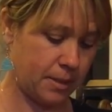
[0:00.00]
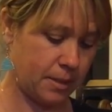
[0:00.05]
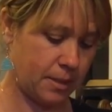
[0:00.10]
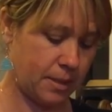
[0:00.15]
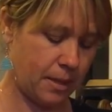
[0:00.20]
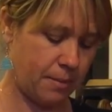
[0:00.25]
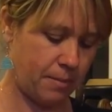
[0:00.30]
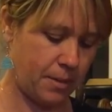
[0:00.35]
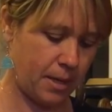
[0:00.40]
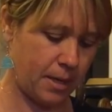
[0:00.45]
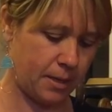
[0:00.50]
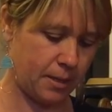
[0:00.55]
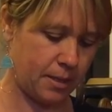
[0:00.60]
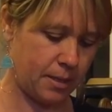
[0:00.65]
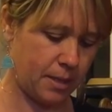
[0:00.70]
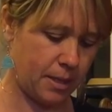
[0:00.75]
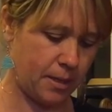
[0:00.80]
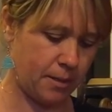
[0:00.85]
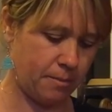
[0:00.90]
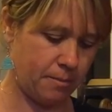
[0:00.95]
since I
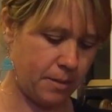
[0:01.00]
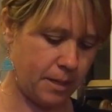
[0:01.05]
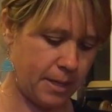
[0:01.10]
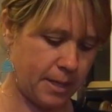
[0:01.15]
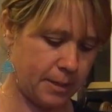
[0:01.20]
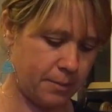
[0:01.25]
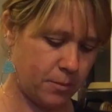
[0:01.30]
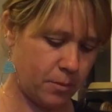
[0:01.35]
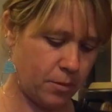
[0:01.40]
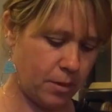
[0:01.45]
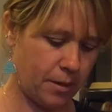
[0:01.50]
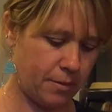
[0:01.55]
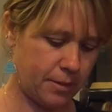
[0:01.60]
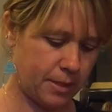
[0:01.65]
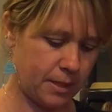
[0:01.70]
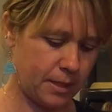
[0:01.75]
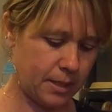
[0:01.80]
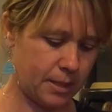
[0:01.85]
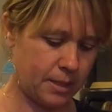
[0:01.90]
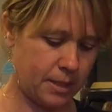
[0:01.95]
met um, my husband when I
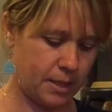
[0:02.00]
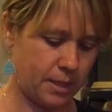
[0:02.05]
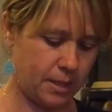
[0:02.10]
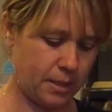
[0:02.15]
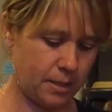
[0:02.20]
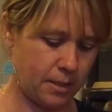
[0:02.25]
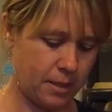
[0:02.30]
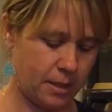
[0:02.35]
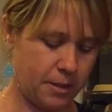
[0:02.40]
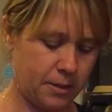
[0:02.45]
was sixteen.